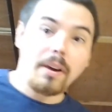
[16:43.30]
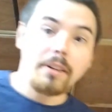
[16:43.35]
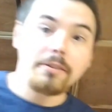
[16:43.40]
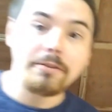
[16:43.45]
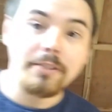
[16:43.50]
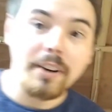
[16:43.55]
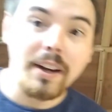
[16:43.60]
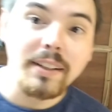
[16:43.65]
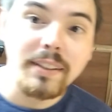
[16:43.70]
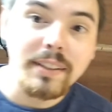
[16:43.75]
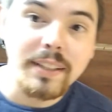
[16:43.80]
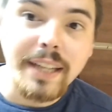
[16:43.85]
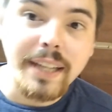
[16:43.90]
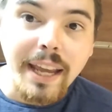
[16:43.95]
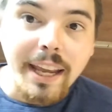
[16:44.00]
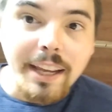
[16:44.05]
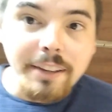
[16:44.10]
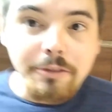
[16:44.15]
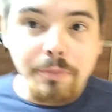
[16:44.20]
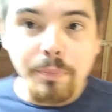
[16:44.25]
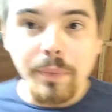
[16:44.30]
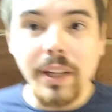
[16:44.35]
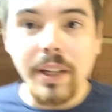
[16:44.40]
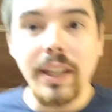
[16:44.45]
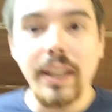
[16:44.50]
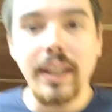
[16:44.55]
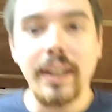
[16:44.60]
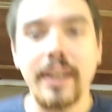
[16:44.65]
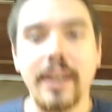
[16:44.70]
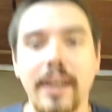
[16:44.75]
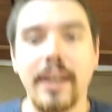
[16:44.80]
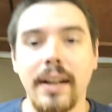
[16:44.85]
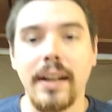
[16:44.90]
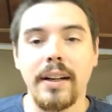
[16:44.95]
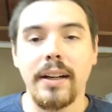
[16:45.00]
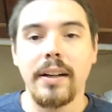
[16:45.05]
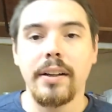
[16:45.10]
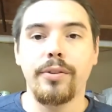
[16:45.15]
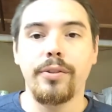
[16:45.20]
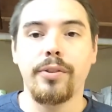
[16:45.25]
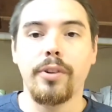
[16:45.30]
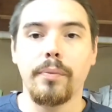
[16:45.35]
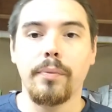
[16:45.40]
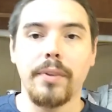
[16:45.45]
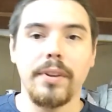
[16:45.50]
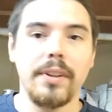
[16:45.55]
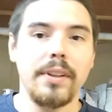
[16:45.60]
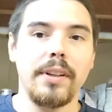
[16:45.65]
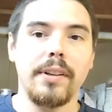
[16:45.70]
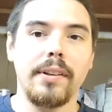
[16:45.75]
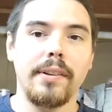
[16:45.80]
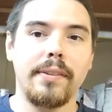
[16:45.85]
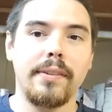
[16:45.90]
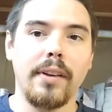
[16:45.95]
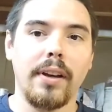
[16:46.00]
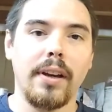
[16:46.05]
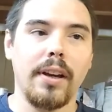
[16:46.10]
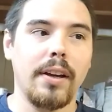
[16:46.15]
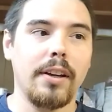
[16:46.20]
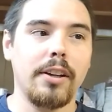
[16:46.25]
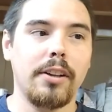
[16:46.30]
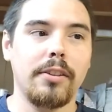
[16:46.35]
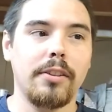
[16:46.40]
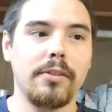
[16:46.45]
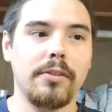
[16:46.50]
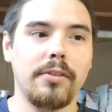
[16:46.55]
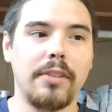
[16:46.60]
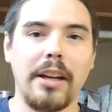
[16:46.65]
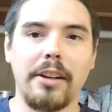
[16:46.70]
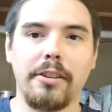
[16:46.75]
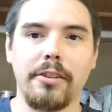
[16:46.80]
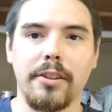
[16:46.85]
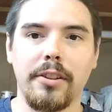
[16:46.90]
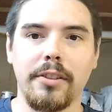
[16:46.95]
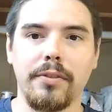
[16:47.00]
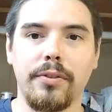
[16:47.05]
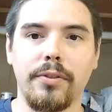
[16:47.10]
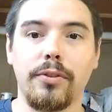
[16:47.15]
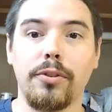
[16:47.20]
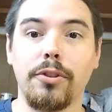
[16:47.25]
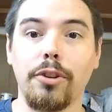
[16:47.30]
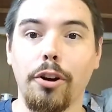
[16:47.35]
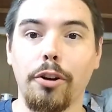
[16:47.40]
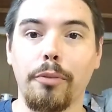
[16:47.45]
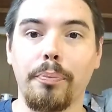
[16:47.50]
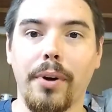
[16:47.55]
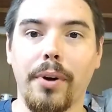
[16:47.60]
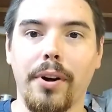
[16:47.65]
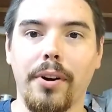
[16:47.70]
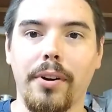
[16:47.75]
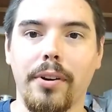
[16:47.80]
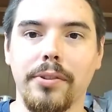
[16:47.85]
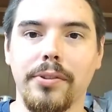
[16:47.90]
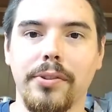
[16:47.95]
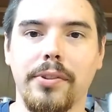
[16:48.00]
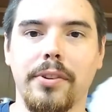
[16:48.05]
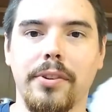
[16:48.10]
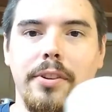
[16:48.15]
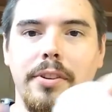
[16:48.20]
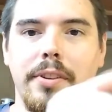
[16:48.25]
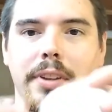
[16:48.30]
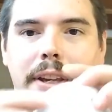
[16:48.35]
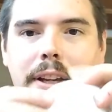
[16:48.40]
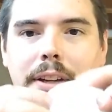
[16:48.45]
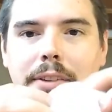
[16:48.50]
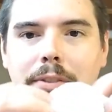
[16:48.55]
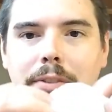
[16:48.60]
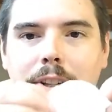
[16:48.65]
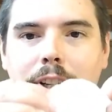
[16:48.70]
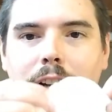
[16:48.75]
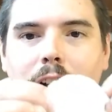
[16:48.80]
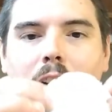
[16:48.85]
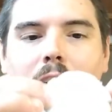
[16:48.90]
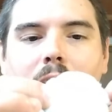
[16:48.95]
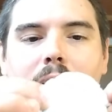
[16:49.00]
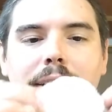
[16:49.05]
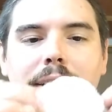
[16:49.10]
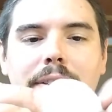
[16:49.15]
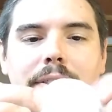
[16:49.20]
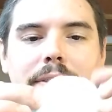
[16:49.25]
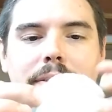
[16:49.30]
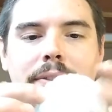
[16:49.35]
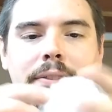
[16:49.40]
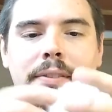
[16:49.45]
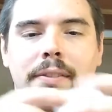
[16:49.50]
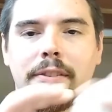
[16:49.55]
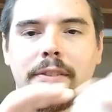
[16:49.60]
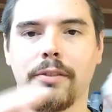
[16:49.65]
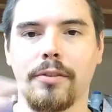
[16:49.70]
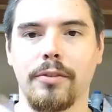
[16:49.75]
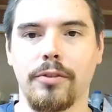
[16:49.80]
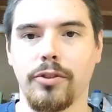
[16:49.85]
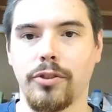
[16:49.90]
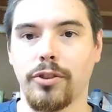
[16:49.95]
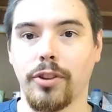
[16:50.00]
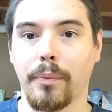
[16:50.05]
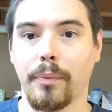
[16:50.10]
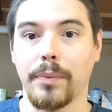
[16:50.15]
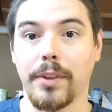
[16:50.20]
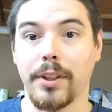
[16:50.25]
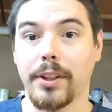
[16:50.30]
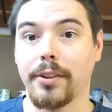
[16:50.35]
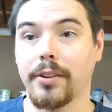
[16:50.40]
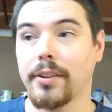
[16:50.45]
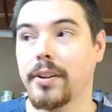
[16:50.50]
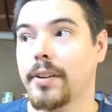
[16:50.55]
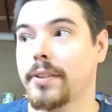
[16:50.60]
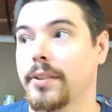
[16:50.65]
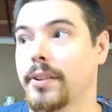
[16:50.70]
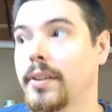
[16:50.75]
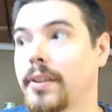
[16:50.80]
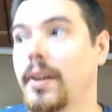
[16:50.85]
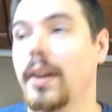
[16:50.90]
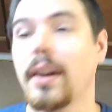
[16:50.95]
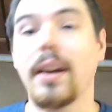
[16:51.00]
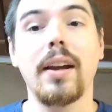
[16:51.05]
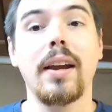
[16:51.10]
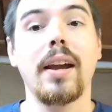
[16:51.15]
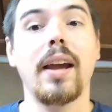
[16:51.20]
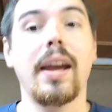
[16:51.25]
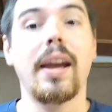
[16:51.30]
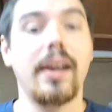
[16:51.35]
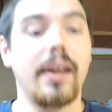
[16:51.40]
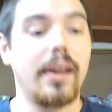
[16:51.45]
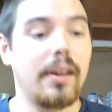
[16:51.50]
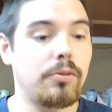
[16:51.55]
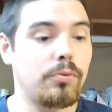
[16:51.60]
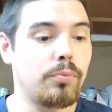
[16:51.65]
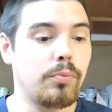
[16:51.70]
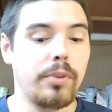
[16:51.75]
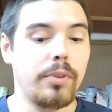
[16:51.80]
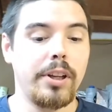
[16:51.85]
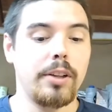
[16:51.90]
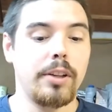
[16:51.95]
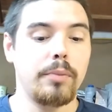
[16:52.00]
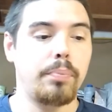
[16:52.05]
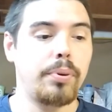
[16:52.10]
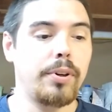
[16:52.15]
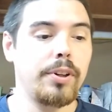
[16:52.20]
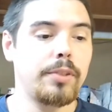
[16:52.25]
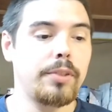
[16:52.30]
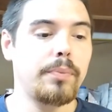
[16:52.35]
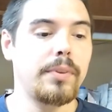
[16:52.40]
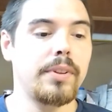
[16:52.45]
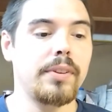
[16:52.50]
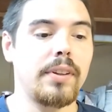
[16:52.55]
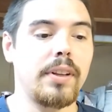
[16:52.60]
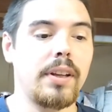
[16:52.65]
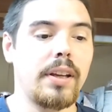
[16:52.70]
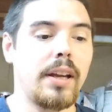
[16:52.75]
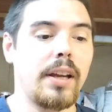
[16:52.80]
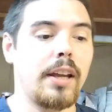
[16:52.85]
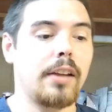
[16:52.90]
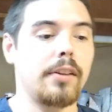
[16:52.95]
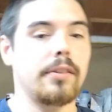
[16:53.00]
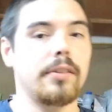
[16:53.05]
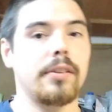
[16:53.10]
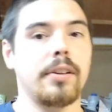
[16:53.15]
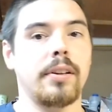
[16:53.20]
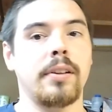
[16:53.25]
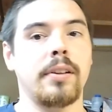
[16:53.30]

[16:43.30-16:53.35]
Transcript: friend gave me some of these decorative snowballs. They're like cotton something or other. And we had put them in the end